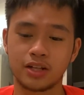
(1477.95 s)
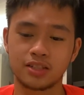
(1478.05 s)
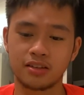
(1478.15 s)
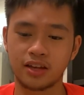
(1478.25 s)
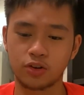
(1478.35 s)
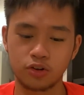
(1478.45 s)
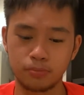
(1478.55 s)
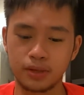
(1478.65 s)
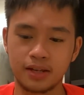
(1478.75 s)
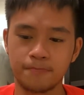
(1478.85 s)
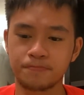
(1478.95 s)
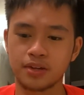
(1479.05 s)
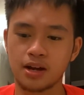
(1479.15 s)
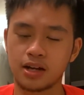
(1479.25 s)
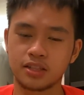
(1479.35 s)
as I think it could be
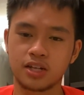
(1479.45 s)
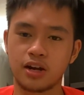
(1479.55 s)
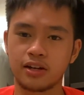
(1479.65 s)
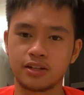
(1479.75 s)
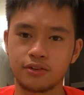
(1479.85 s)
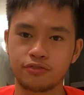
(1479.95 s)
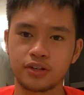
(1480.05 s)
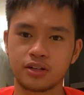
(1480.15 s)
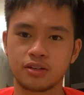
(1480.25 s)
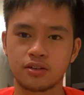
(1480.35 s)
an entirely different